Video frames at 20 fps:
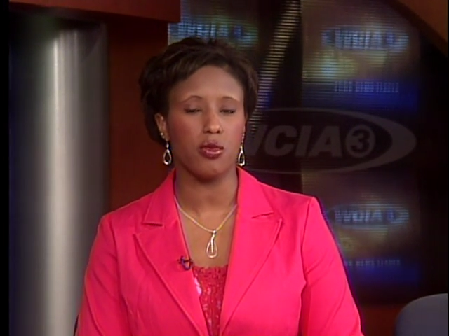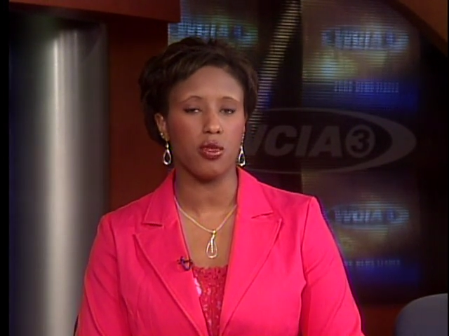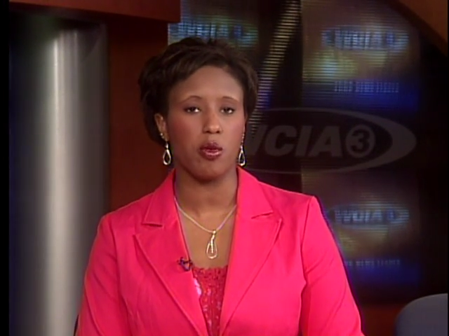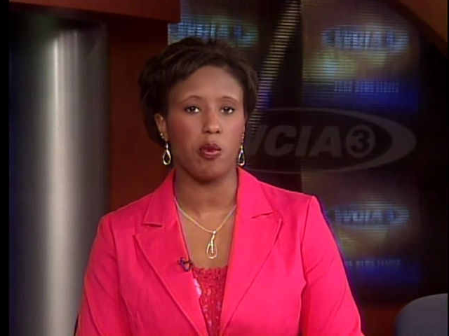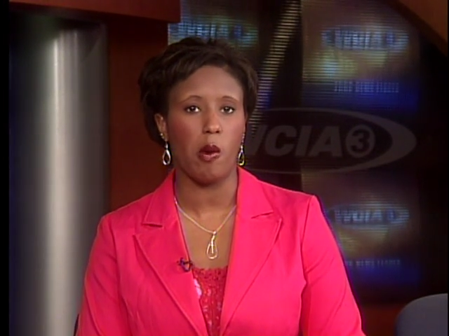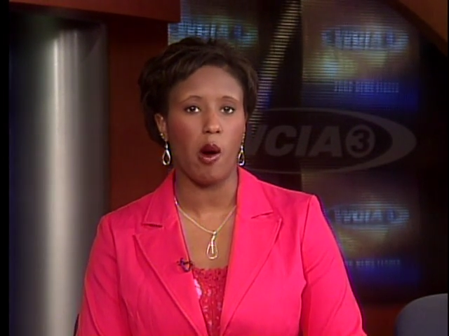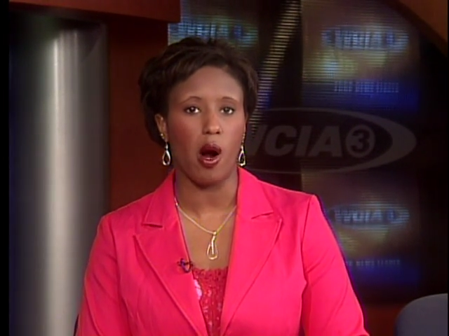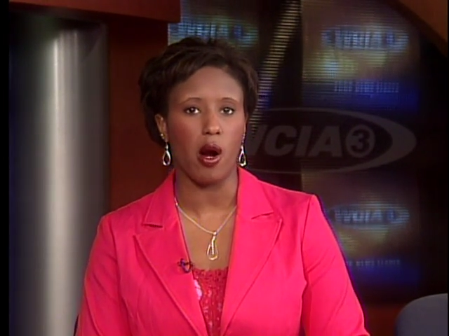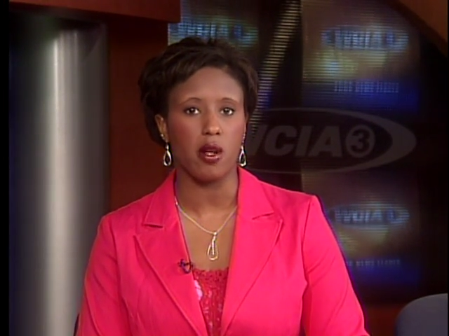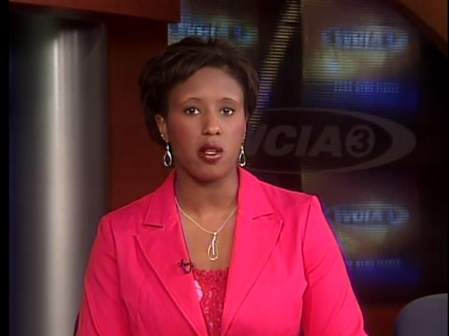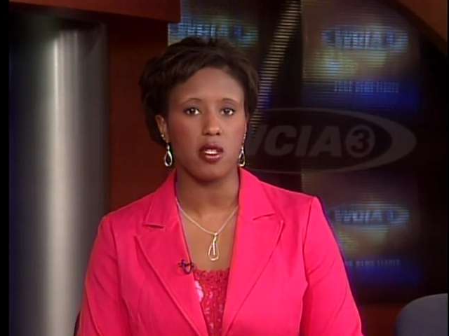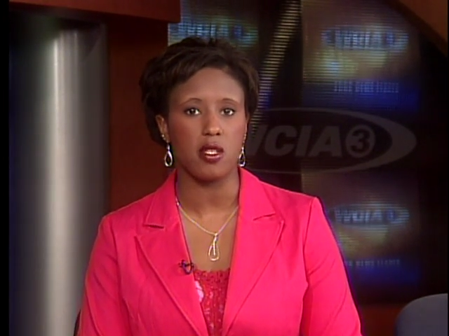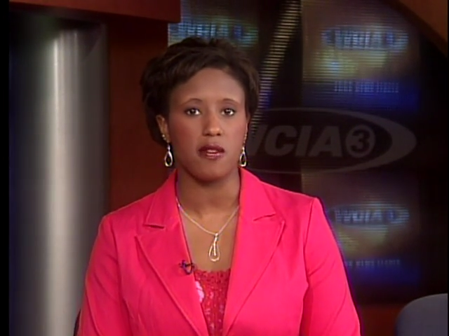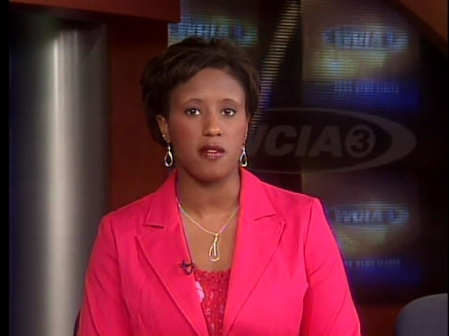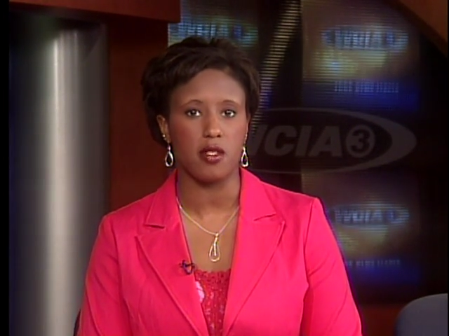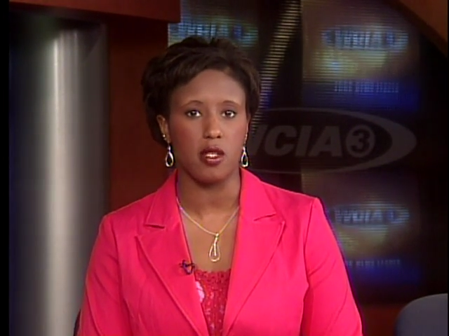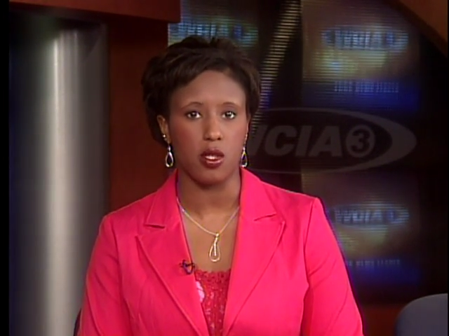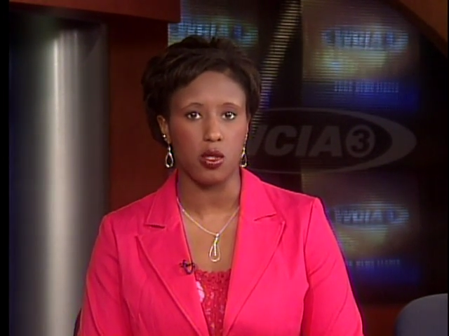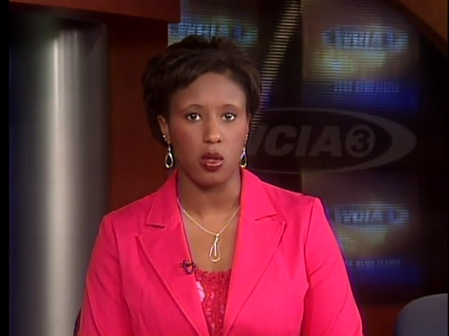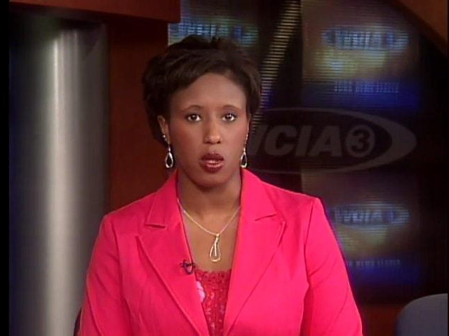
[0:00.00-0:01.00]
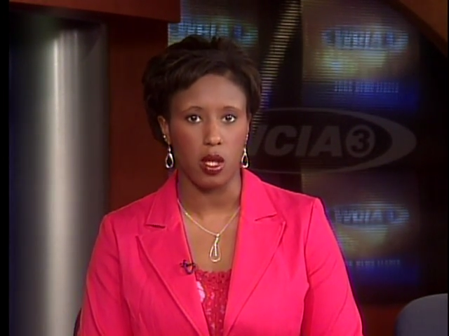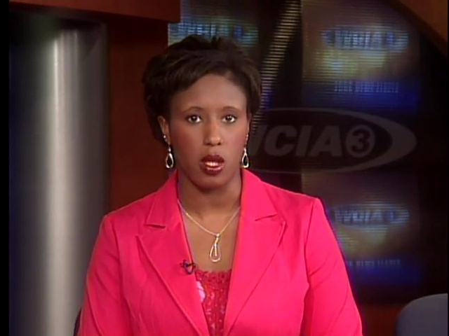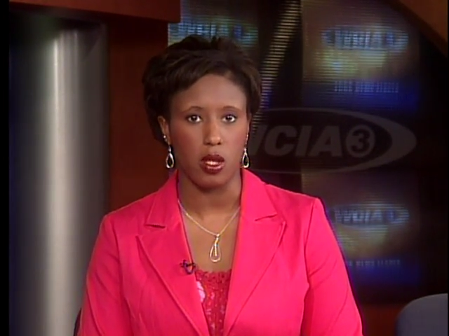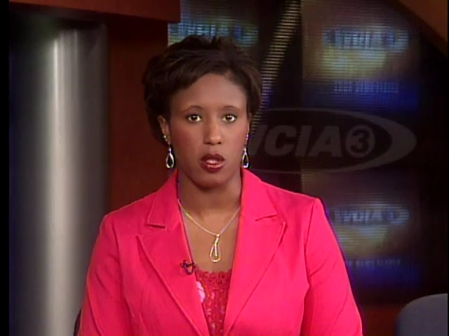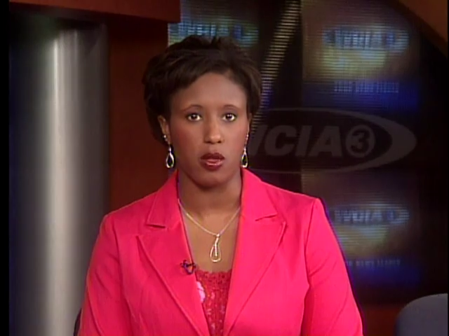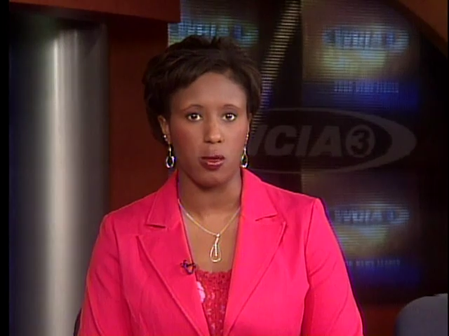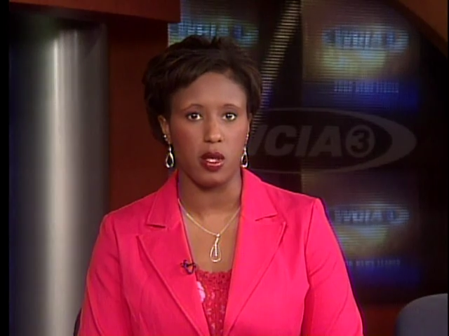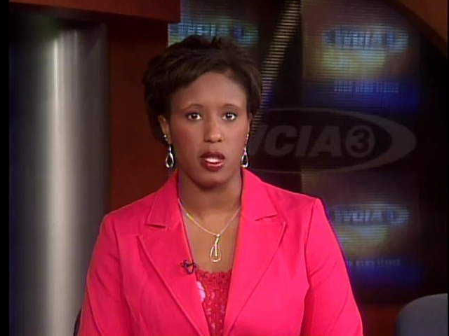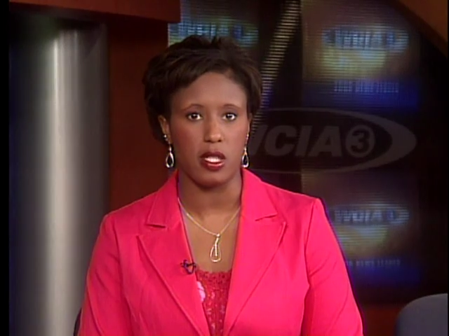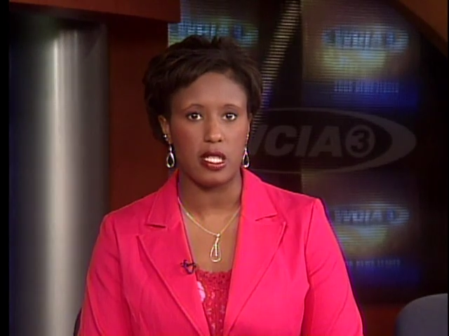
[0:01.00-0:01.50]
through parts of central
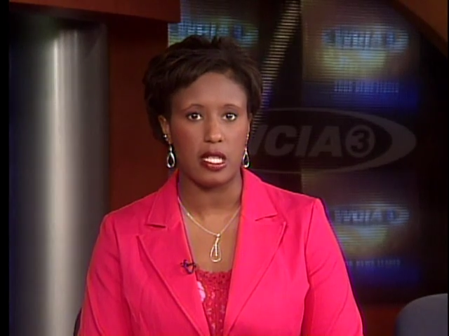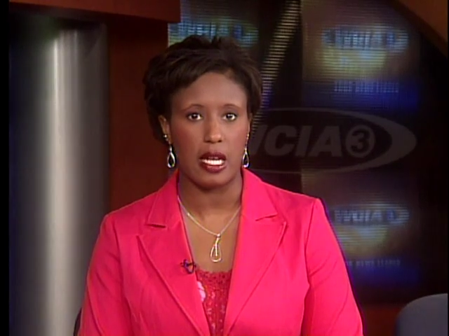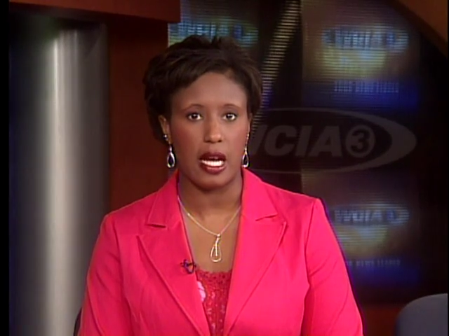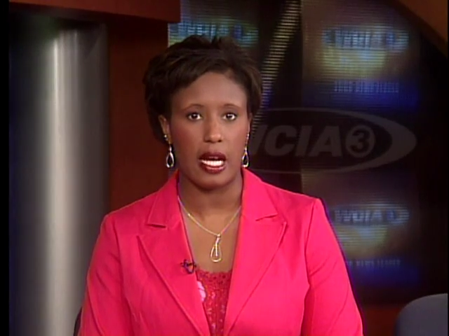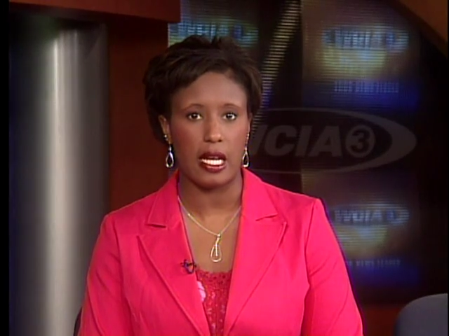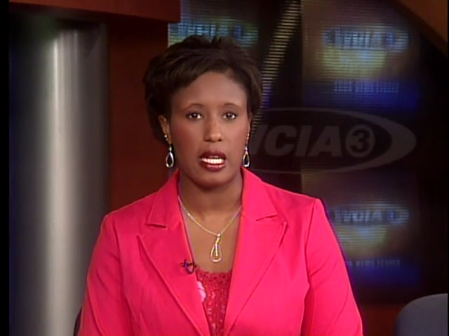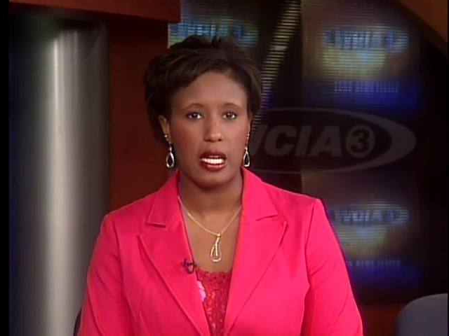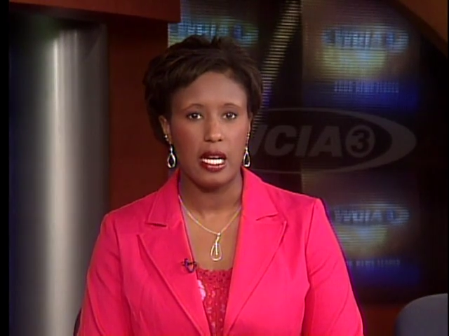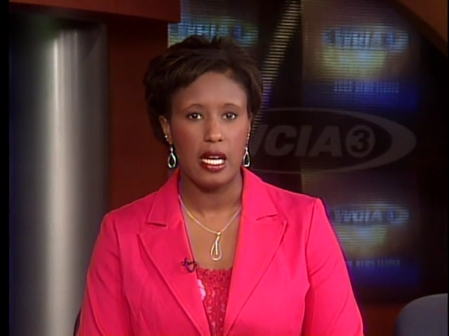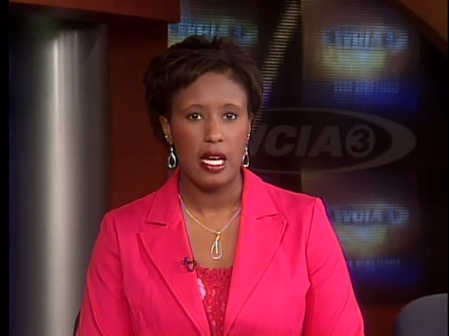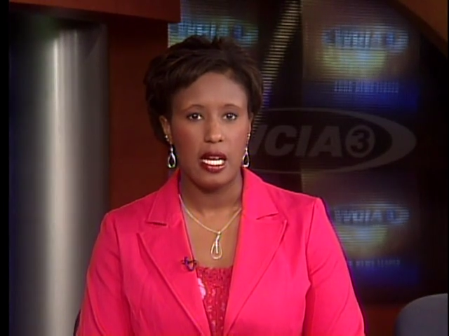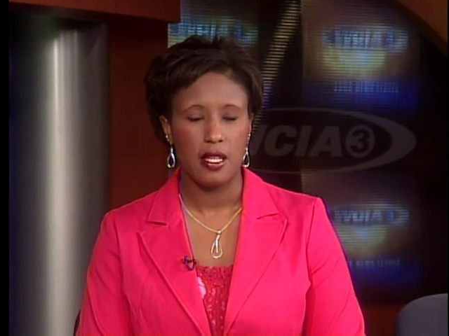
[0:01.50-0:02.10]
Illinois tonight.